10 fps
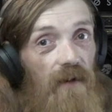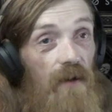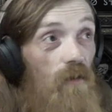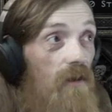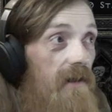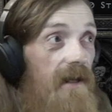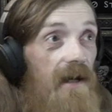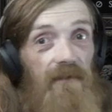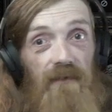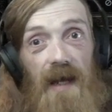I horked it out
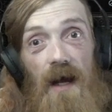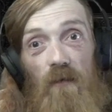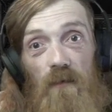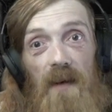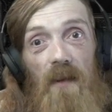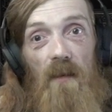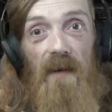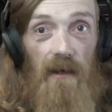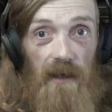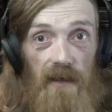of a cow with my
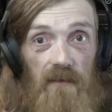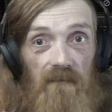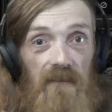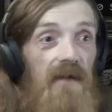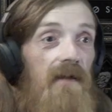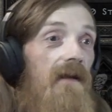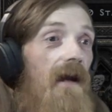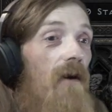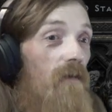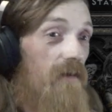barbarian. I
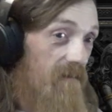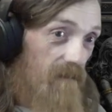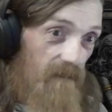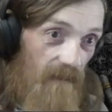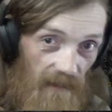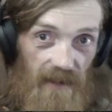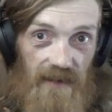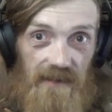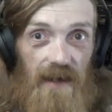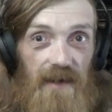was very
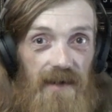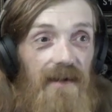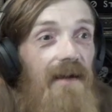excited.